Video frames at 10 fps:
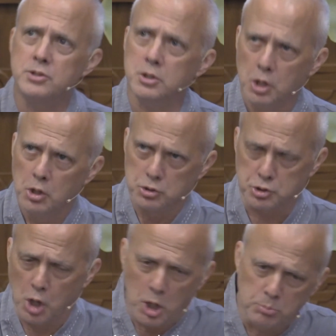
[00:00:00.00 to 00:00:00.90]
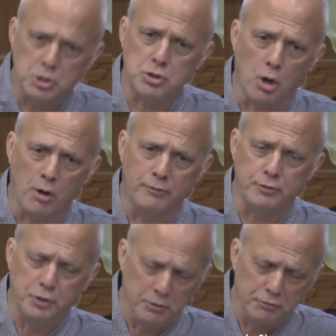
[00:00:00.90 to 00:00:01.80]
it? Same stuff,
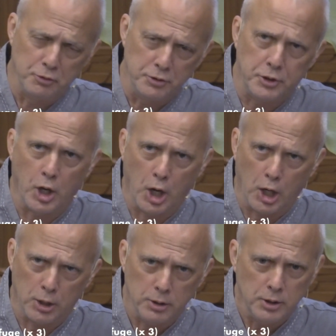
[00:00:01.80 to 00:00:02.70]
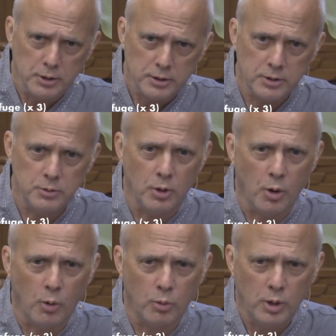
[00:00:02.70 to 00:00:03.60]
different day.
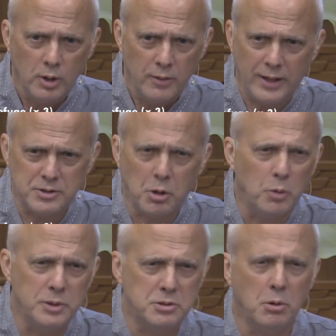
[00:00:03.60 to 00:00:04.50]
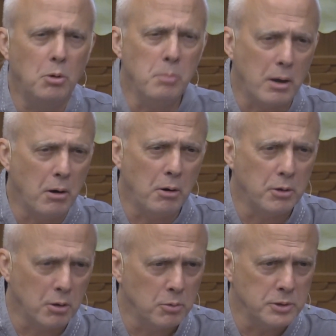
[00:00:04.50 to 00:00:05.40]
That's always, my
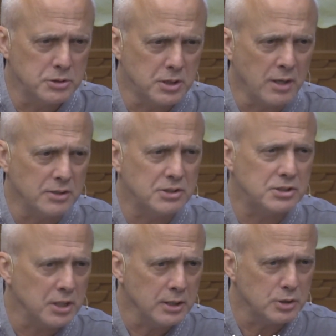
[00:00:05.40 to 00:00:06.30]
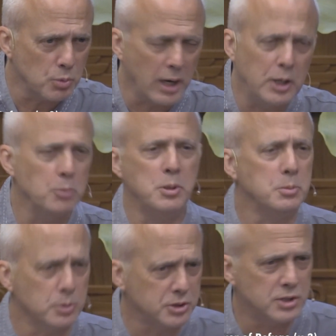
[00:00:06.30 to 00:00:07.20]
heart always kind of sinks when I hear
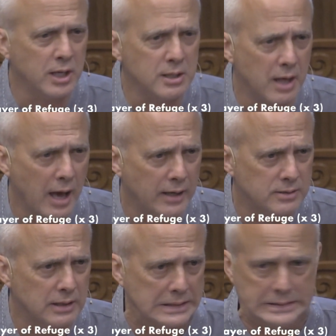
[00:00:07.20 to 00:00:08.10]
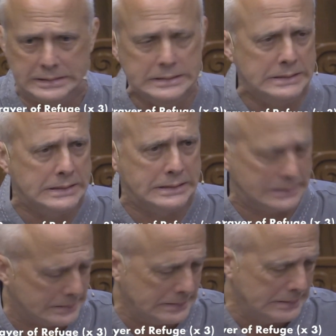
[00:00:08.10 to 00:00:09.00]
people say that. It's like,
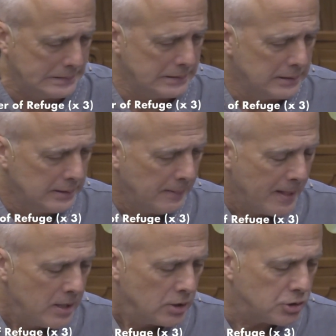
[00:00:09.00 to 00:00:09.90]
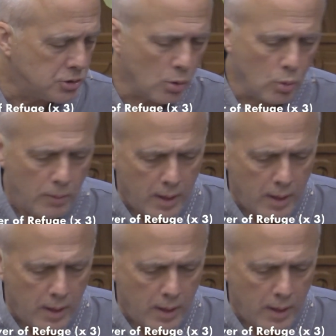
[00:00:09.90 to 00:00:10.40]
yee. So